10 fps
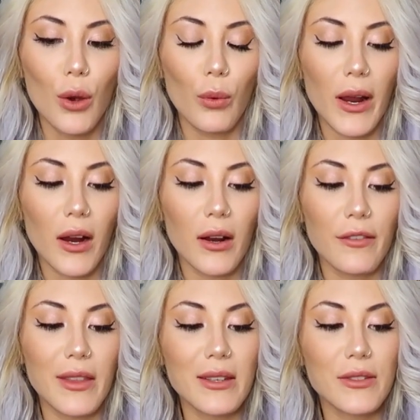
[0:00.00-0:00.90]
where
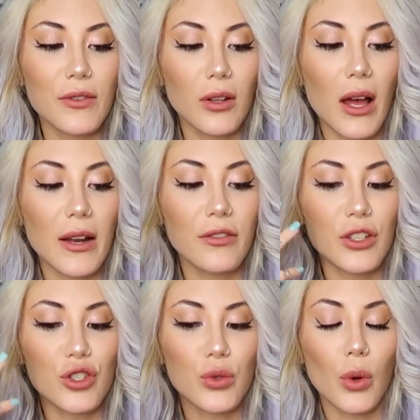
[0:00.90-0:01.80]
things feel out of
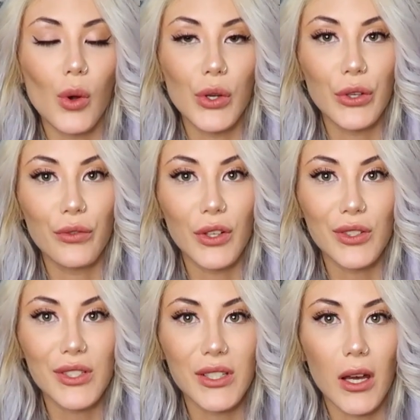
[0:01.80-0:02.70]
control, you feel
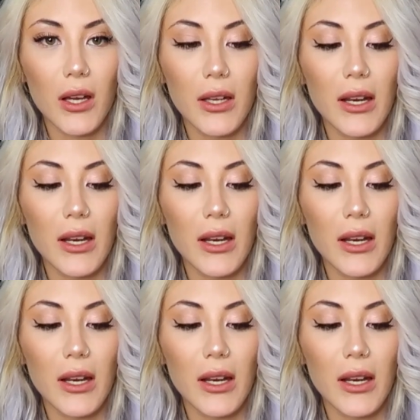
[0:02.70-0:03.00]
stuck.